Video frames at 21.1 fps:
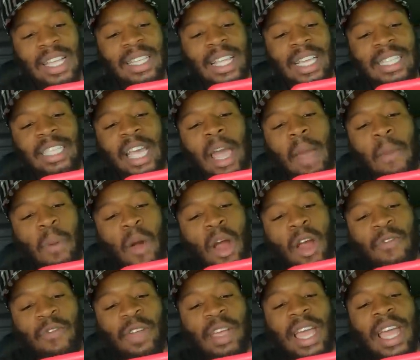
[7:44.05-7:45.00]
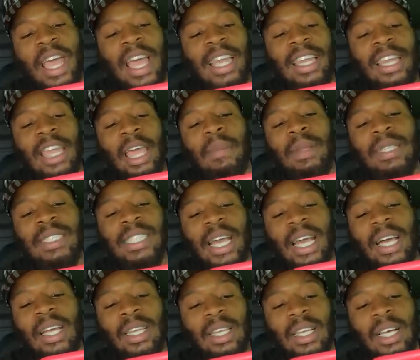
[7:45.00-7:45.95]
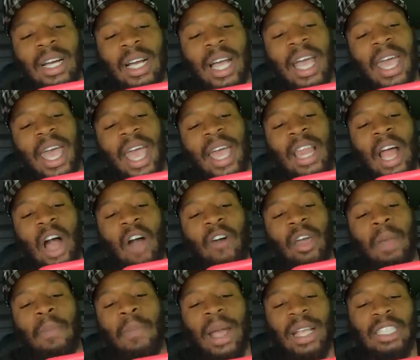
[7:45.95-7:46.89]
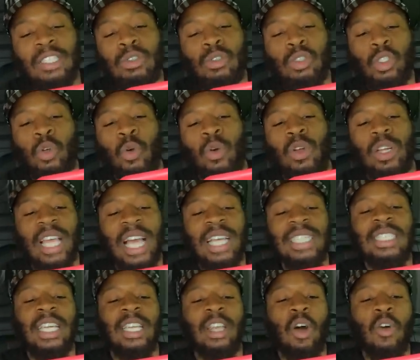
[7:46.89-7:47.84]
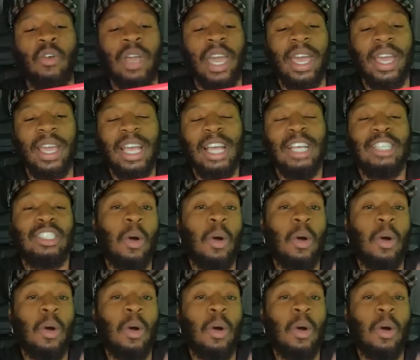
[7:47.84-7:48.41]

They said, perfect. Let me take a look, and I'll get back to you shortly. I said, okay.